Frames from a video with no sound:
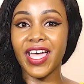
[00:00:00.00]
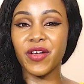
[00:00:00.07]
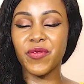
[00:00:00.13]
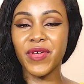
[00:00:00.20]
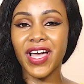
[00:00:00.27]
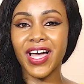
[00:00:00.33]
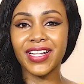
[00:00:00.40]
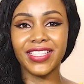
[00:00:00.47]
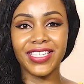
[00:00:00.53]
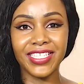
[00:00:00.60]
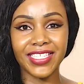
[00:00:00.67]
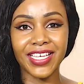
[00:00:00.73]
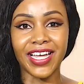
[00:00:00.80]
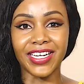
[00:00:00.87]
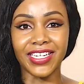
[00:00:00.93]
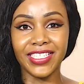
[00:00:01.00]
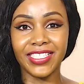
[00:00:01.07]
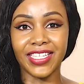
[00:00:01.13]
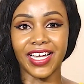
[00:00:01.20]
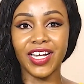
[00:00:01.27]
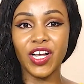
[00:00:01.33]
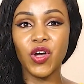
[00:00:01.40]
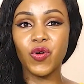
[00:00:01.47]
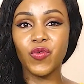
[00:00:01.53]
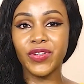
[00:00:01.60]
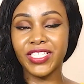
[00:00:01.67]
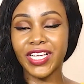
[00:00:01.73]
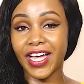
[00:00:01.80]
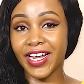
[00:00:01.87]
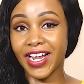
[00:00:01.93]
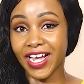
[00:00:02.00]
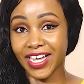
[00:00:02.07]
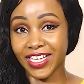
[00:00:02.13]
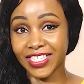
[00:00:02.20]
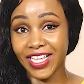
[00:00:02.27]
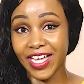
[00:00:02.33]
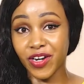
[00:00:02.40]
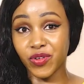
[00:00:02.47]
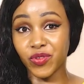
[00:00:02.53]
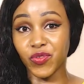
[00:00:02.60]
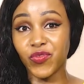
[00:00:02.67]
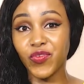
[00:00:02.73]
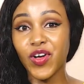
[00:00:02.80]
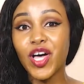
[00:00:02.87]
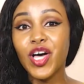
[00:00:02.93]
and we had this kanisan which had a sunroof.